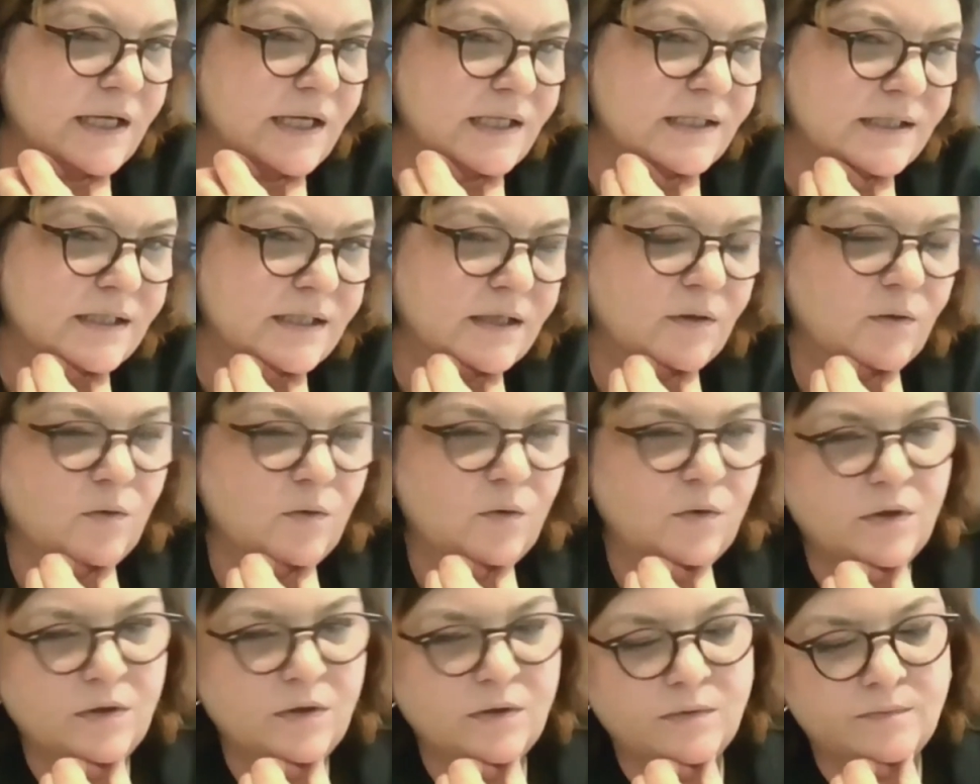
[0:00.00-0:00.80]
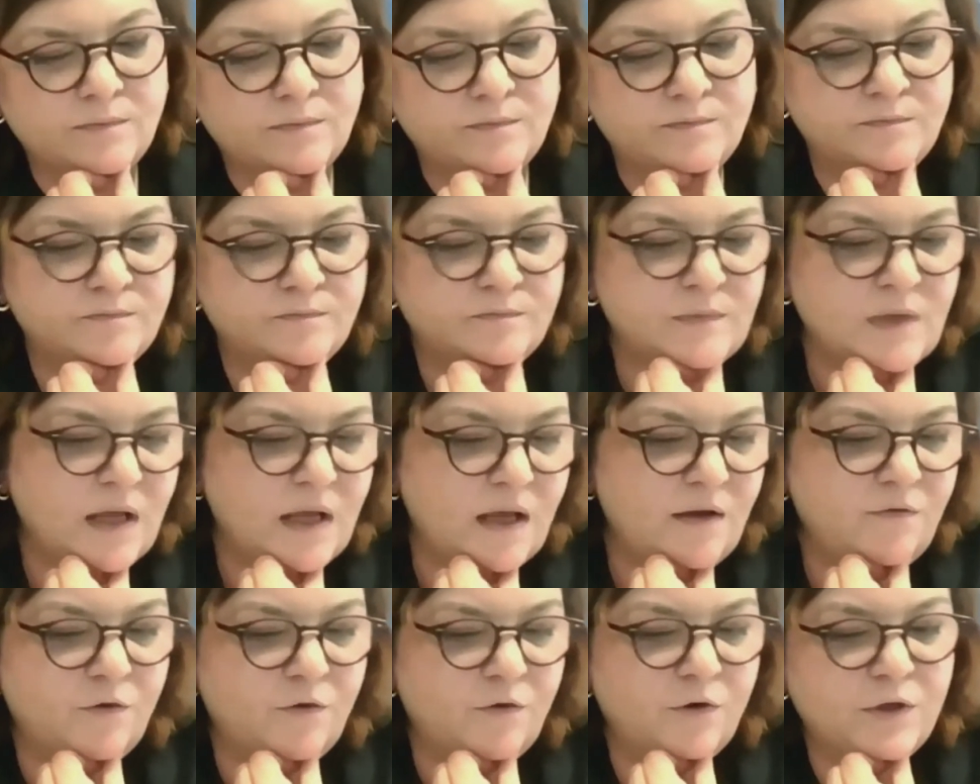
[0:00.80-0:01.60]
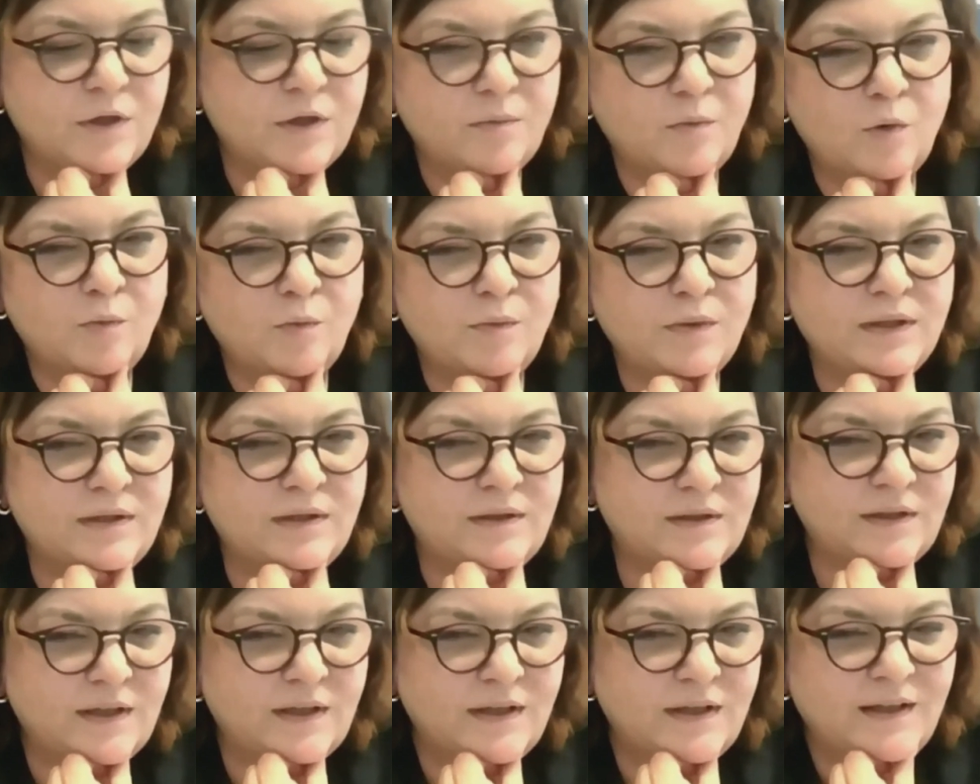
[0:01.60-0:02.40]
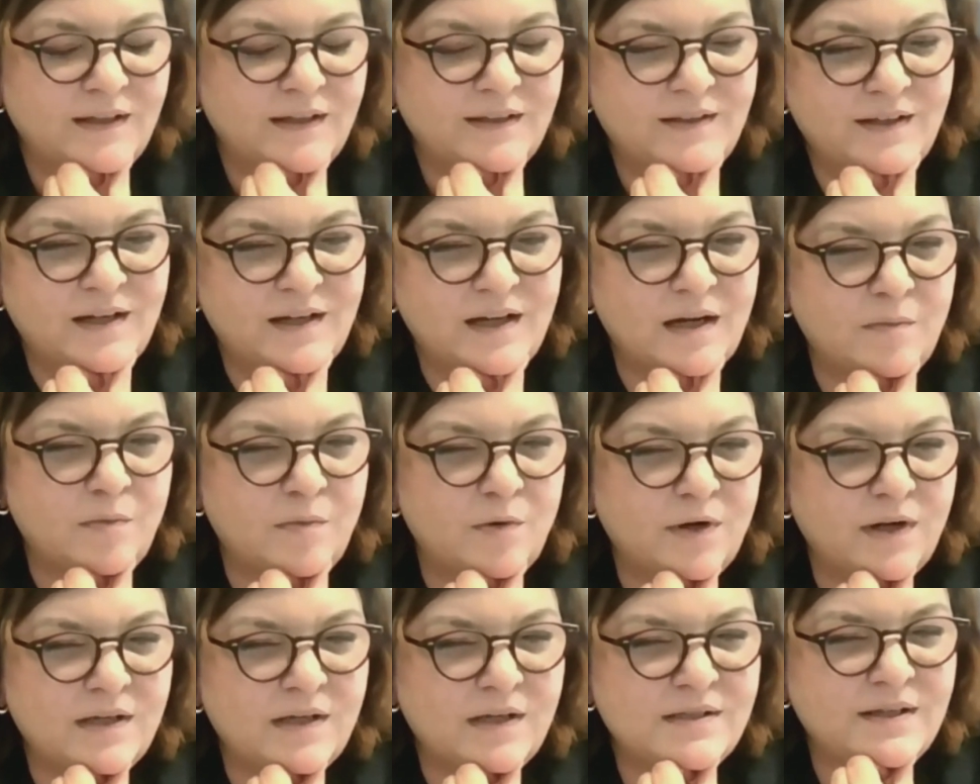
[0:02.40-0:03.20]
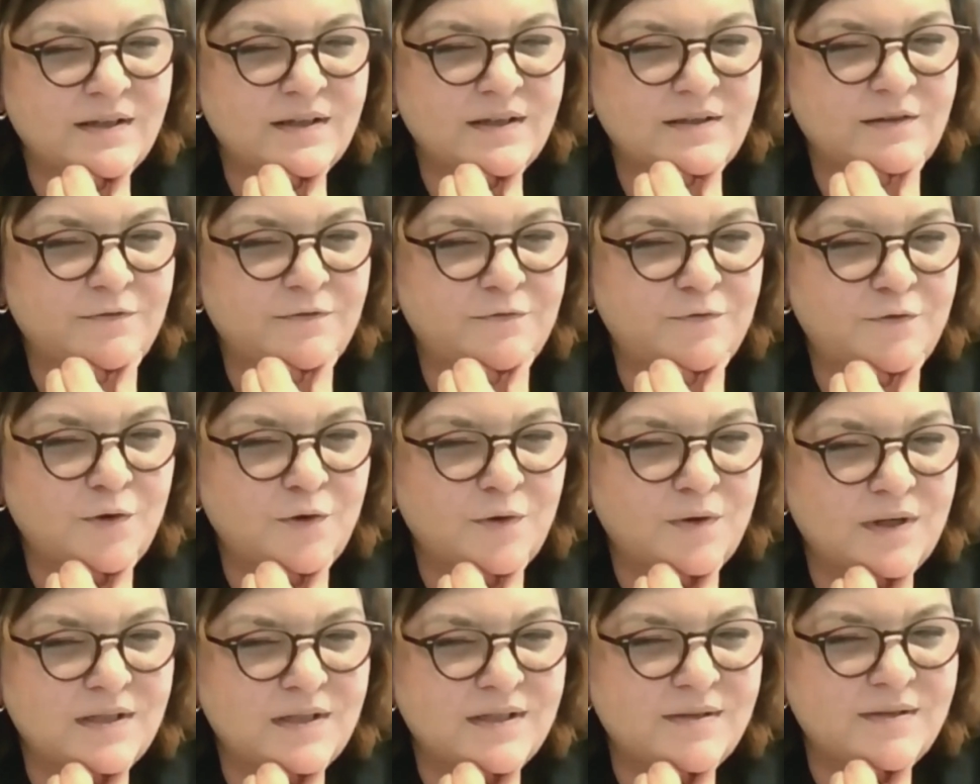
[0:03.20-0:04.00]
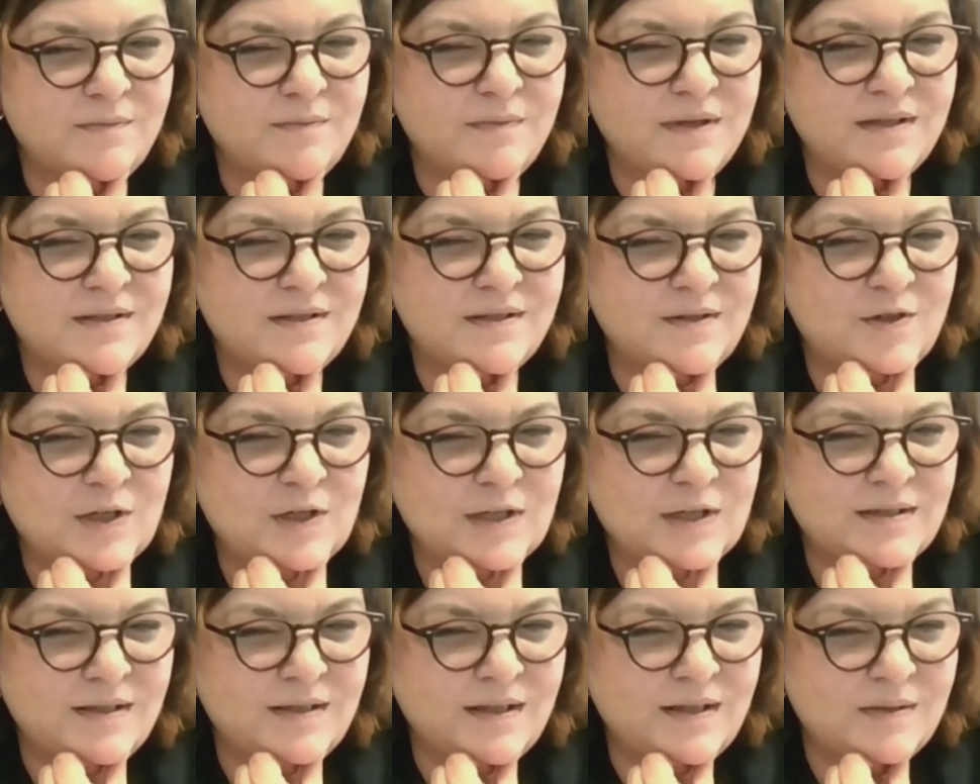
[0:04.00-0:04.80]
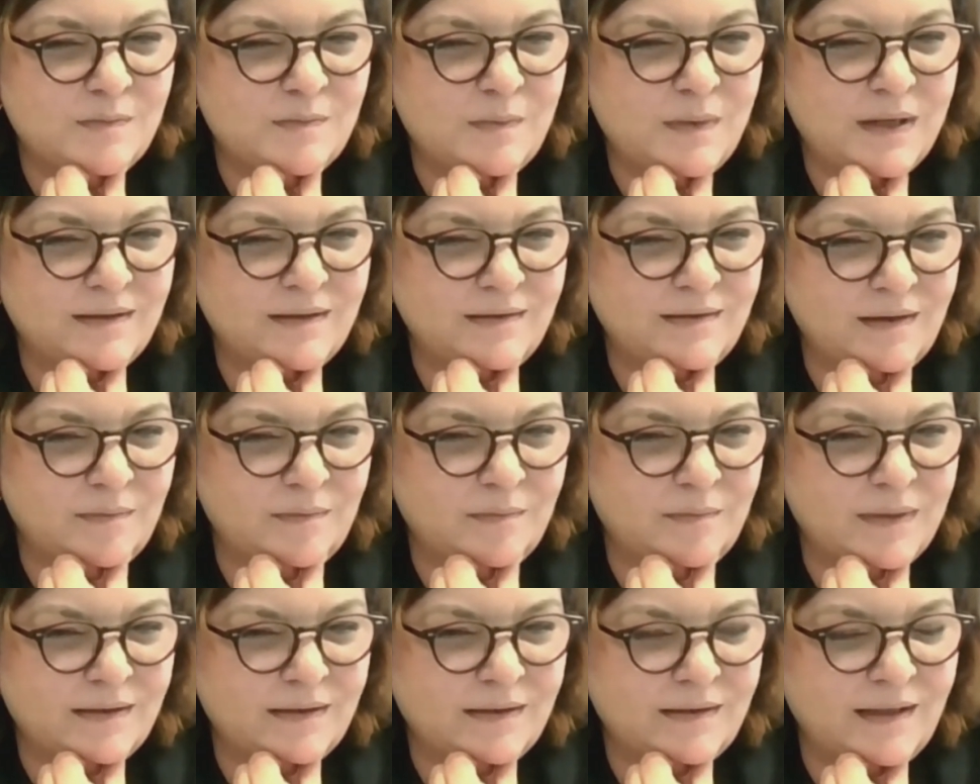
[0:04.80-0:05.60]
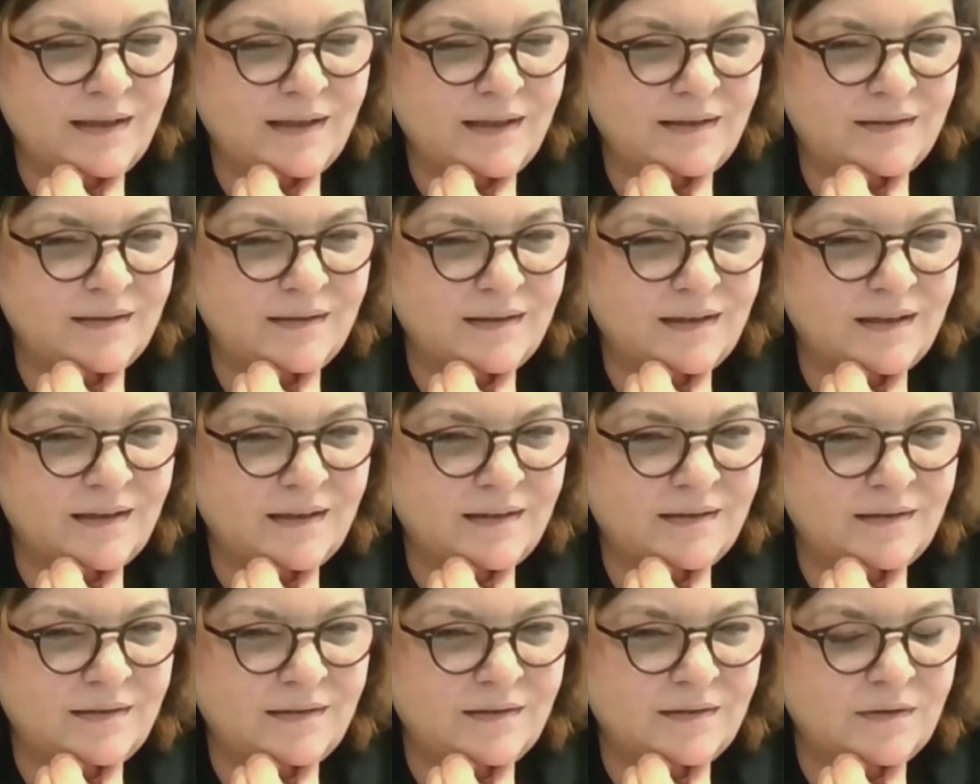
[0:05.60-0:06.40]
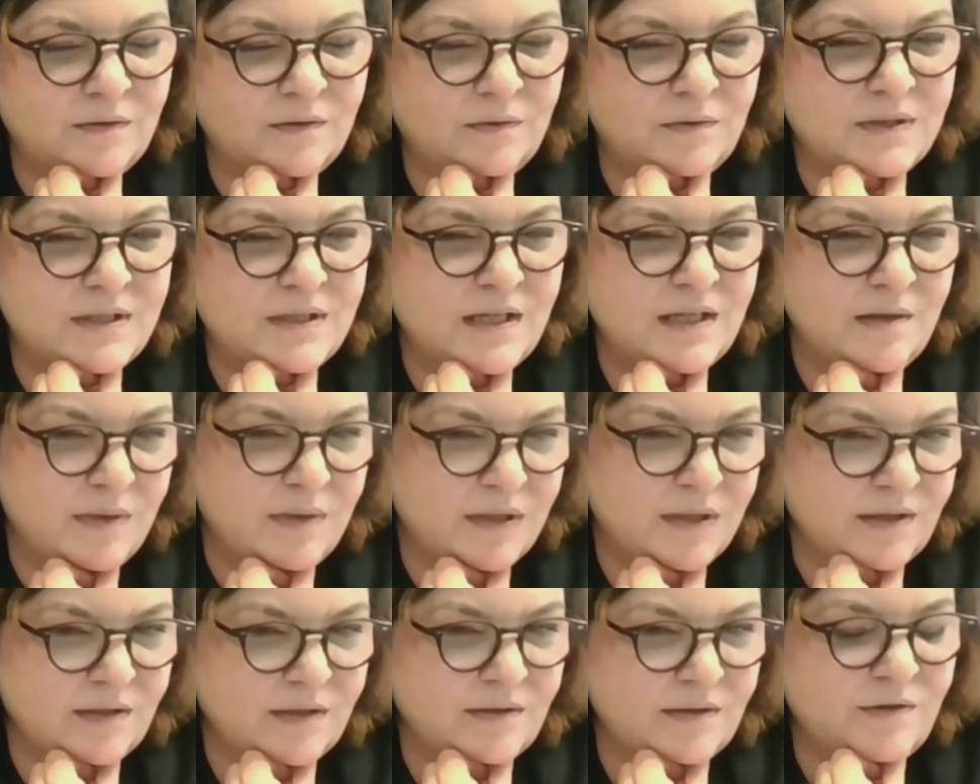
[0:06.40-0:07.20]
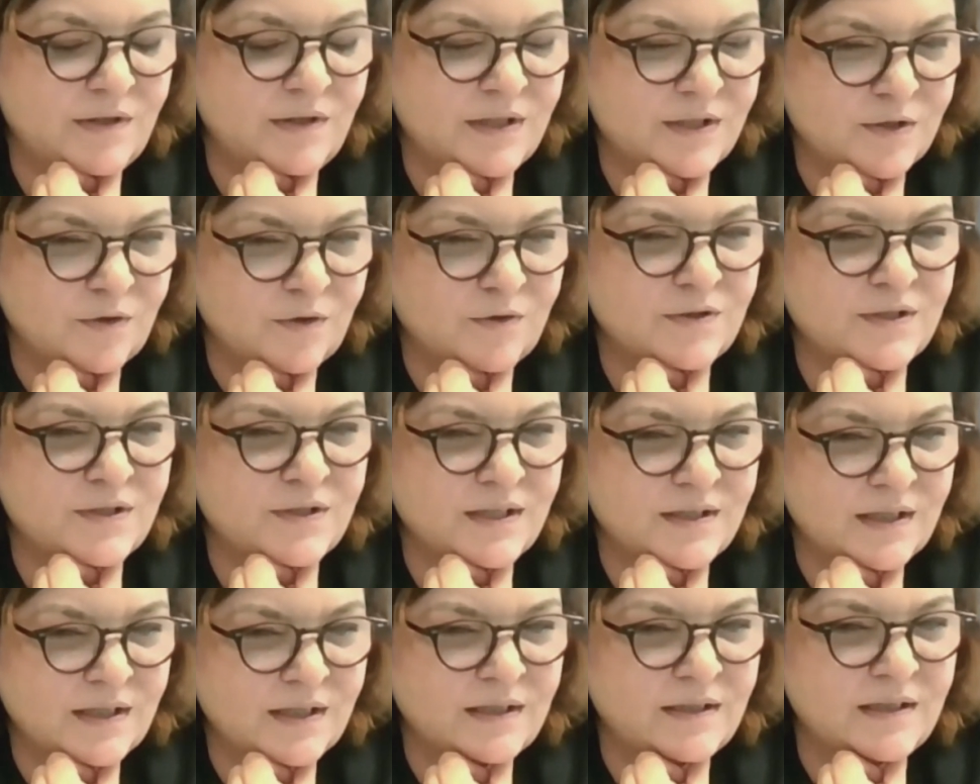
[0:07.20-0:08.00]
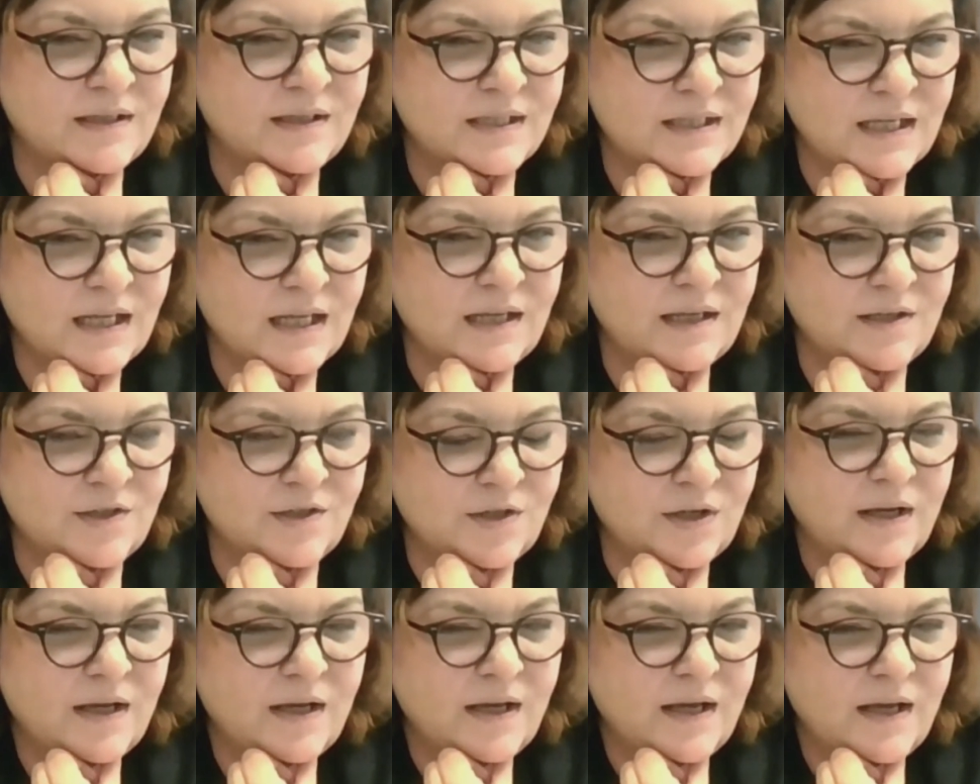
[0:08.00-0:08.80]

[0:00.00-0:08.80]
So for the moment, decarbonizing the fuels means just this blending mandate, and with limited resources at the stage.